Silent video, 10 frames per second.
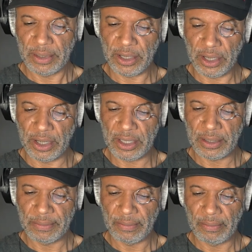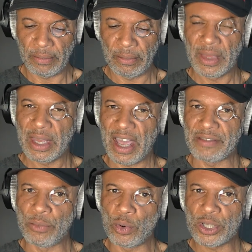occurs.
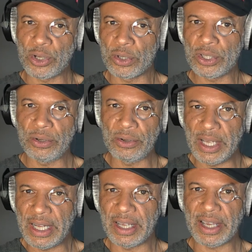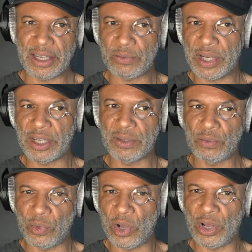Have more songs than you need in case one
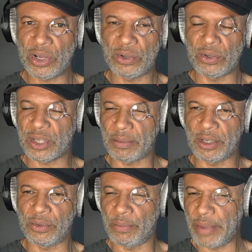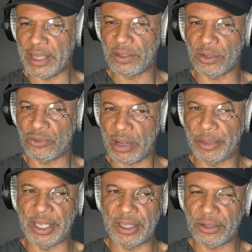doesn't work or something to do with the bass or the
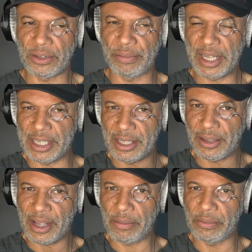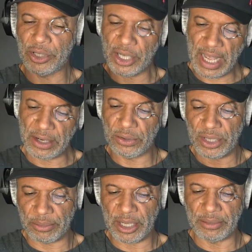treble in it sort of messes the thing up, which it can do
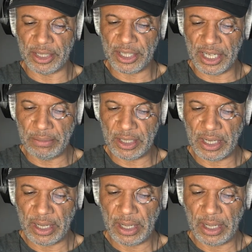sometimes, it seems.